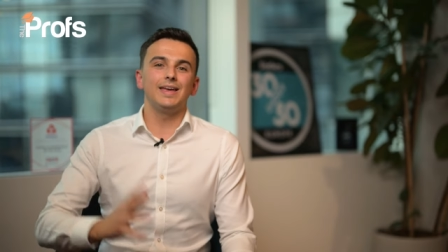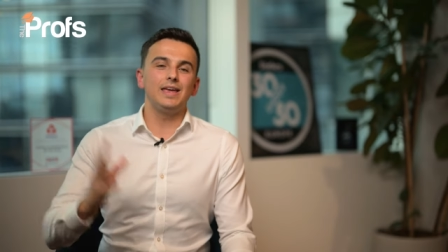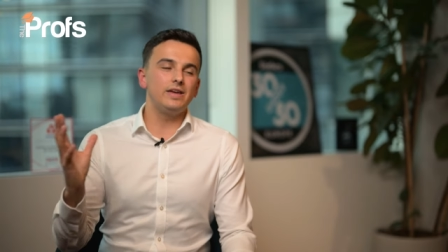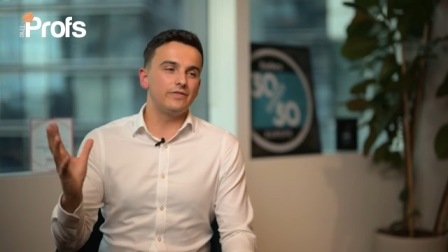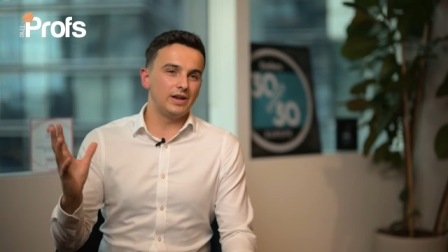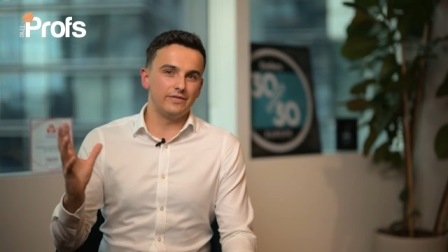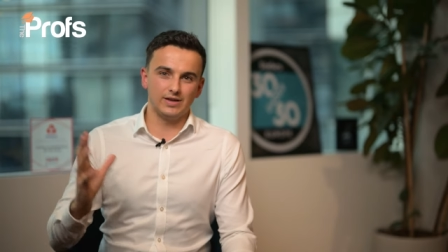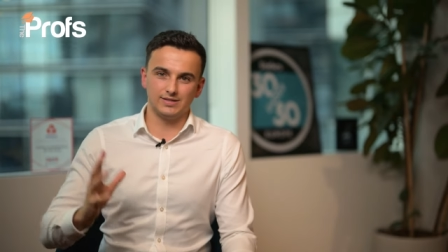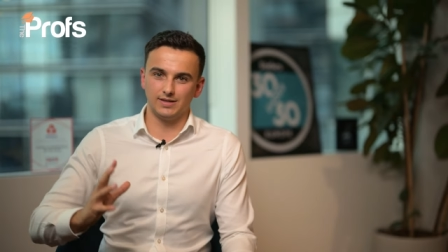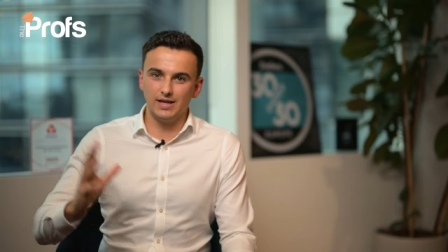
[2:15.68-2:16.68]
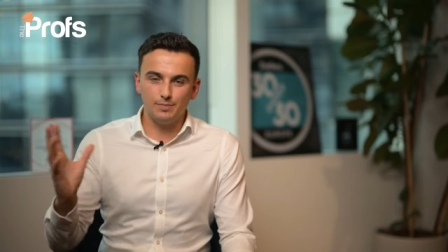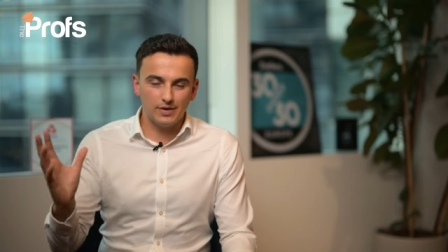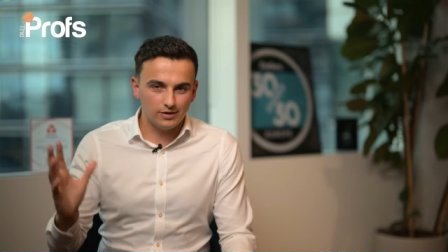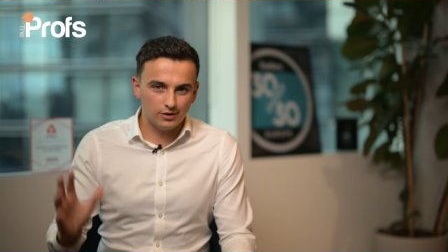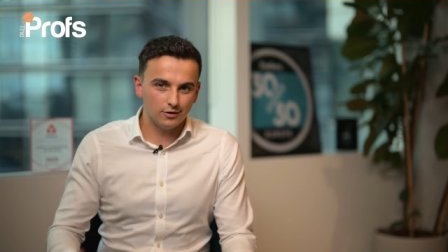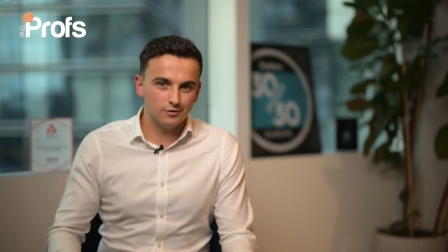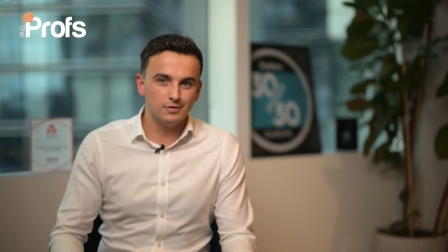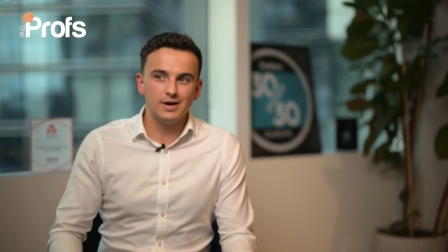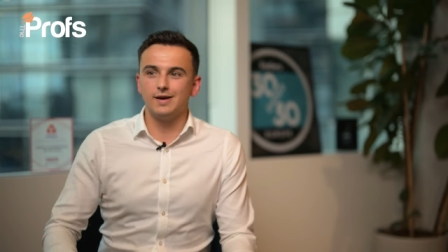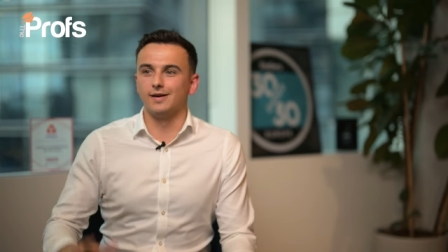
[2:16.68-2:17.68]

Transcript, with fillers: even if it's an EPQ,